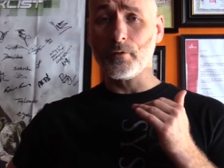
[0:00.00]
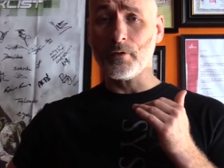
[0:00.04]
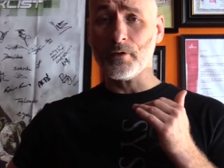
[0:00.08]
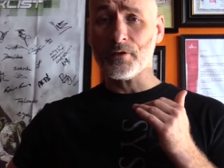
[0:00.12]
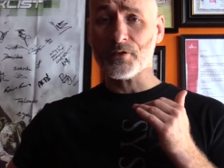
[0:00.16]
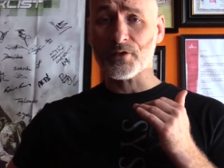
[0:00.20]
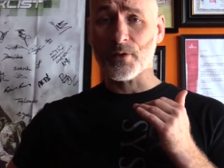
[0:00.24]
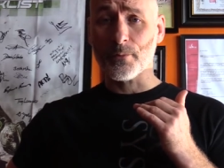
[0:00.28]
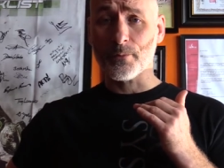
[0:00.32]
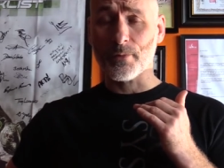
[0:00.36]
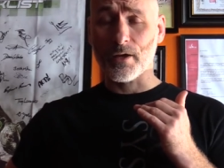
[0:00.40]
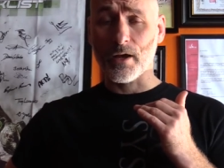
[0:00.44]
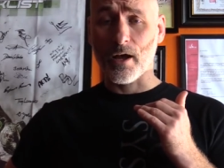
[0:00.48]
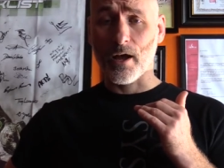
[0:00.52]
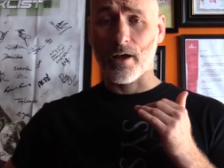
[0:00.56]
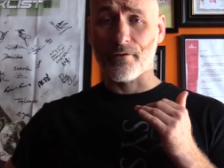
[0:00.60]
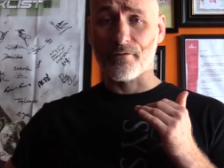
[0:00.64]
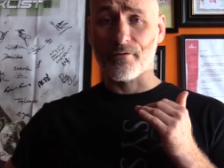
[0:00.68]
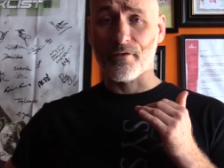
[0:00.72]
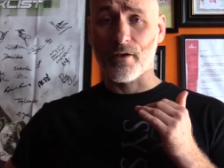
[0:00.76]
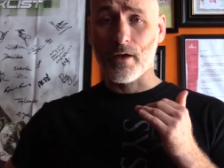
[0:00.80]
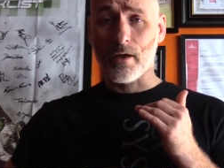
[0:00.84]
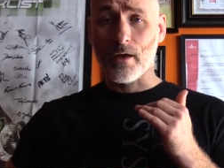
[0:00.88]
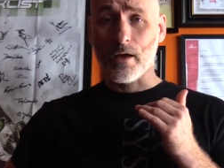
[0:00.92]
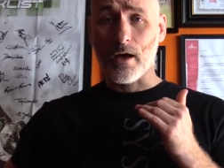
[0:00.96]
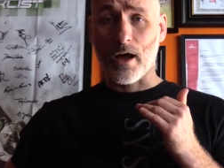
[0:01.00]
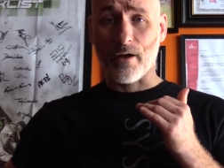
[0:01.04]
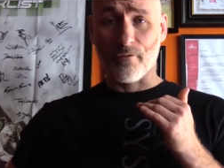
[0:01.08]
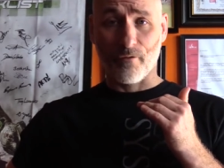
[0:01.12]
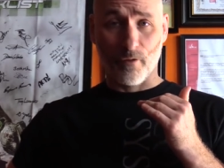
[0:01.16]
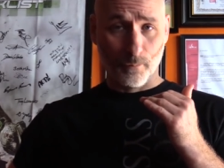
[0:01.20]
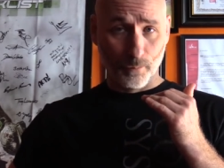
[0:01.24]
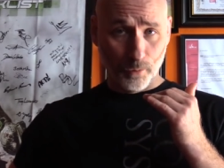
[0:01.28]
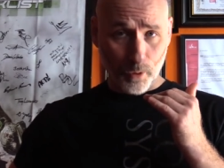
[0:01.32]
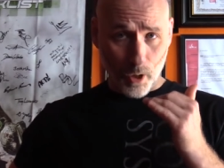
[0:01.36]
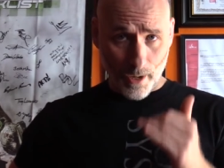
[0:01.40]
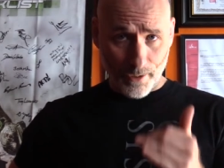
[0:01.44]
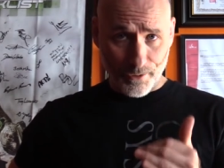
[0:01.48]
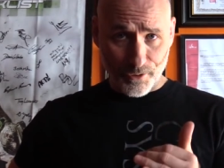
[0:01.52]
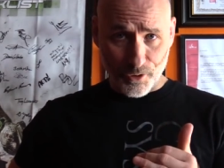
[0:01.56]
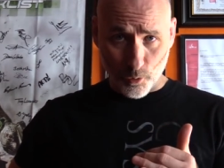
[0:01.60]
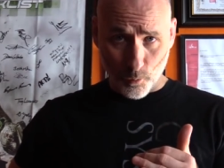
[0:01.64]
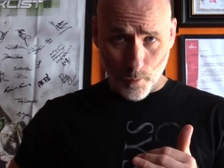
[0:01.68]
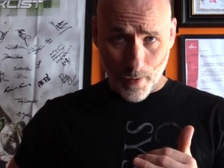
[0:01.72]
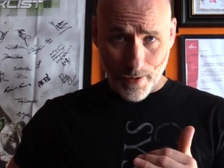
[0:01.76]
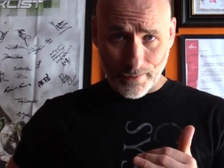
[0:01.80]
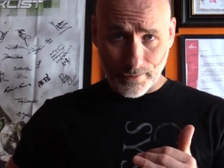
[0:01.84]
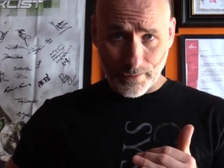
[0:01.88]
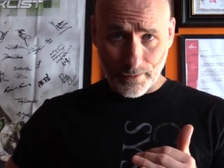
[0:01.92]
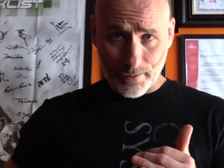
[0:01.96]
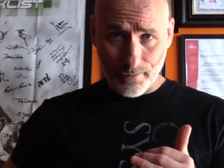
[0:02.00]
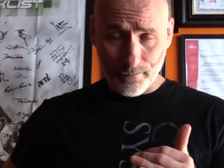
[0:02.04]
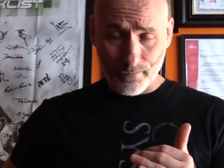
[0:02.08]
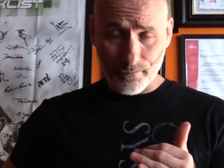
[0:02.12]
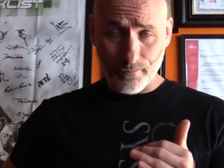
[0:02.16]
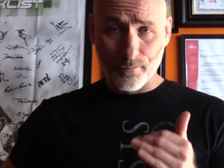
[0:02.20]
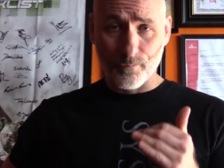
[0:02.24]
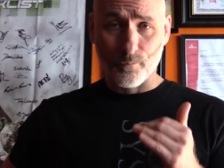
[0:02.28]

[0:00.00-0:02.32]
something I've, I've applied directly,